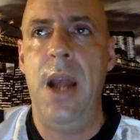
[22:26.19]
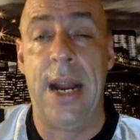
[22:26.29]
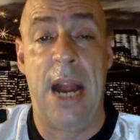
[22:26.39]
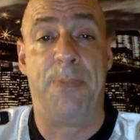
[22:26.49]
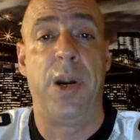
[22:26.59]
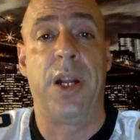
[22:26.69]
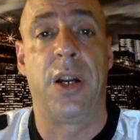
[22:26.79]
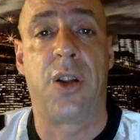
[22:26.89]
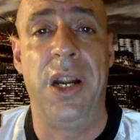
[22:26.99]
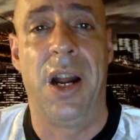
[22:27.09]
And they had pretty
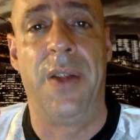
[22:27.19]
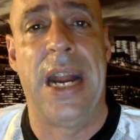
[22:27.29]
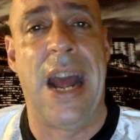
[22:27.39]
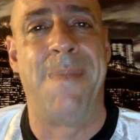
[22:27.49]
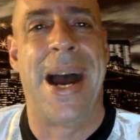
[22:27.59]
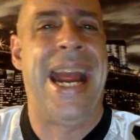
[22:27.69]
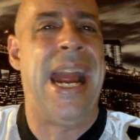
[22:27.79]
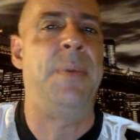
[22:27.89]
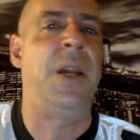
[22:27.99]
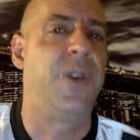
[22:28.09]
good, they'd have
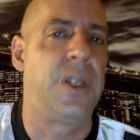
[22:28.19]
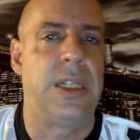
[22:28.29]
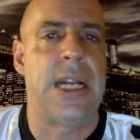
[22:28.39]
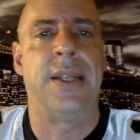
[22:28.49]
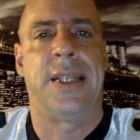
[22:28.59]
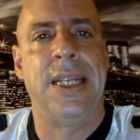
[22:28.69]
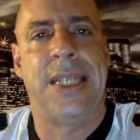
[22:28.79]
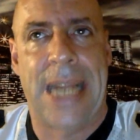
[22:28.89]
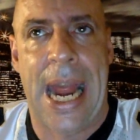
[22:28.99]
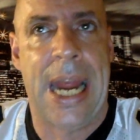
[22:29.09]
Miami versus NC
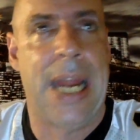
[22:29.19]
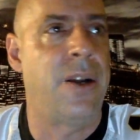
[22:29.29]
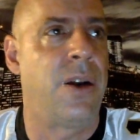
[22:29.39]
State,